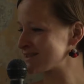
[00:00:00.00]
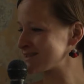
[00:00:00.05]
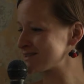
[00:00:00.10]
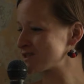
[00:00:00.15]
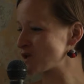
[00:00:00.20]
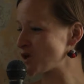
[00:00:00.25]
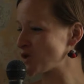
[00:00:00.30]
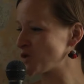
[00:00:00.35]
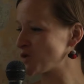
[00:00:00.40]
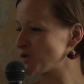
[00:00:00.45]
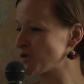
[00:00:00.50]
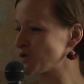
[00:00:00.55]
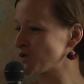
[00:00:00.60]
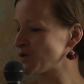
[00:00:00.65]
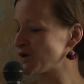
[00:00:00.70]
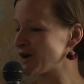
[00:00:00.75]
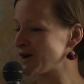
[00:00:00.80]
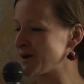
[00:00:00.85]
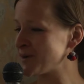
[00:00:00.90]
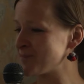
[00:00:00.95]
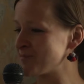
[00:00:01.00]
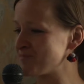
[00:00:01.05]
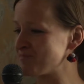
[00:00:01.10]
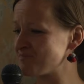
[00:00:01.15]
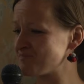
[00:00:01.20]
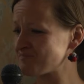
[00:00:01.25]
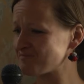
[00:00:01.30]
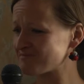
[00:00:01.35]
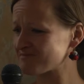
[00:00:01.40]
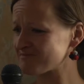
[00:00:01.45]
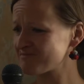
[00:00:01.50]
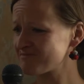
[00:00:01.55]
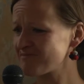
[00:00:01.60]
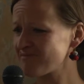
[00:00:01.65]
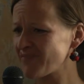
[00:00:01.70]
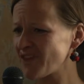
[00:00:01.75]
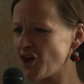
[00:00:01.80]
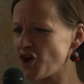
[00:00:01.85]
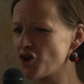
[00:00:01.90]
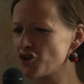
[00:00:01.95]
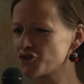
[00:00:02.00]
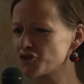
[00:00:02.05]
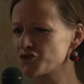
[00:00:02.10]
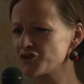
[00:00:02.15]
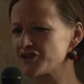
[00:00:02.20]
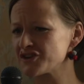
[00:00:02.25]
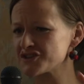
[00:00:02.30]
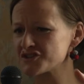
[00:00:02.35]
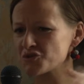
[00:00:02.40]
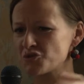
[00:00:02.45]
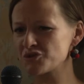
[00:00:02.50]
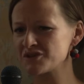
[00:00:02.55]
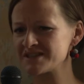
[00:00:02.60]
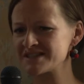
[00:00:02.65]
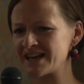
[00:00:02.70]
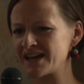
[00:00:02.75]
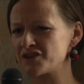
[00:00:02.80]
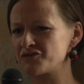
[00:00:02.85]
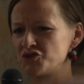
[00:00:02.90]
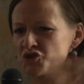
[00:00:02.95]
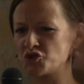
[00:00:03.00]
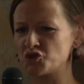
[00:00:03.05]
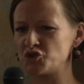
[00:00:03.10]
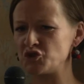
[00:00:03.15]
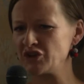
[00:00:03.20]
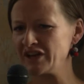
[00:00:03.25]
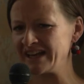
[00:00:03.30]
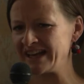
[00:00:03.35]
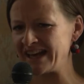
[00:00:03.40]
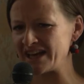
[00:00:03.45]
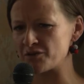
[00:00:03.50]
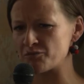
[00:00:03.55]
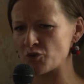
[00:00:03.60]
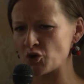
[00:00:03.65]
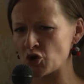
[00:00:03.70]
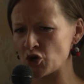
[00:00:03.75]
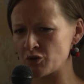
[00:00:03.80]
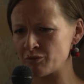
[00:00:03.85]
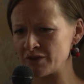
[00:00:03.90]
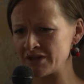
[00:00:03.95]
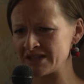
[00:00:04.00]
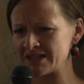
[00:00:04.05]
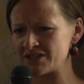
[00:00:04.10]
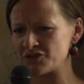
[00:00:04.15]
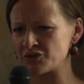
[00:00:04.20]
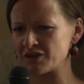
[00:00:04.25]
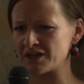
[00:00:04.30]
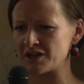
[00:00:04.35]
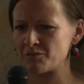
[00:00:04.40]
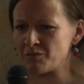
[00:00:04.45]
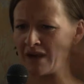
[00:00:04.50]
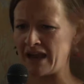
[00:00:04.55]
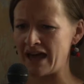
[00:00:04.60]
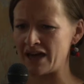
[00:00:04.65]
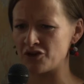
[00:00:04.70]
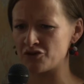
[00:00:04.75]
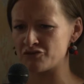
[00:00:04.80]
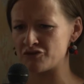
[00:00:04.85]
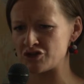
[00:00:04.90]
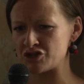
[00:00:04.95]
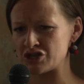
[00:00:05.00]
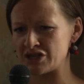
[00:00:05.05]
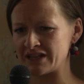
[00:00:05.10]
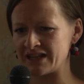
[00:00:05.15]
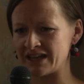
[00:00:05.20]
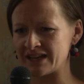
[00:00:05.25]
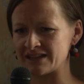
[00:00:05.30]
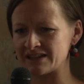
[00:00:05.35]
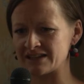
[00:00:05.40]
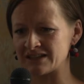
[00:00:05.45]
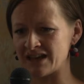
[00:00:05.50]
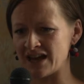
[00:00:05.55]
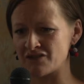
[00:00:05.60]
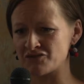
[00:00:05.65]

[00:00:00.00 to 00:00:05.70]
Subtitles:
So although there's all these kind of, you can get a permit, you can apply officially at the